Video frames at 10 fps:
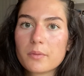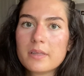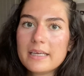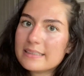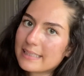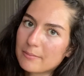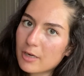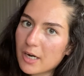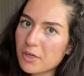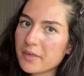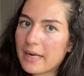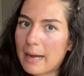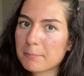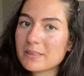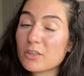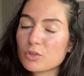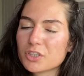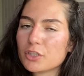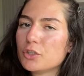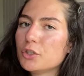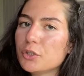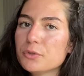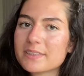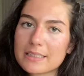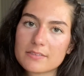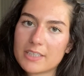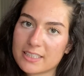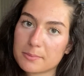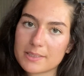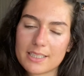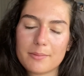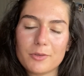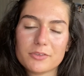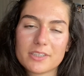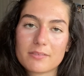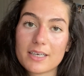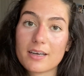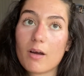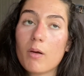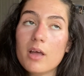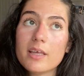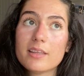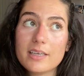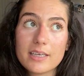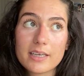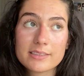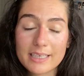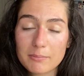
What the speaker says: the exam cracker and Kaplan, those are the two sets of textbooks that I'm using right now. The exam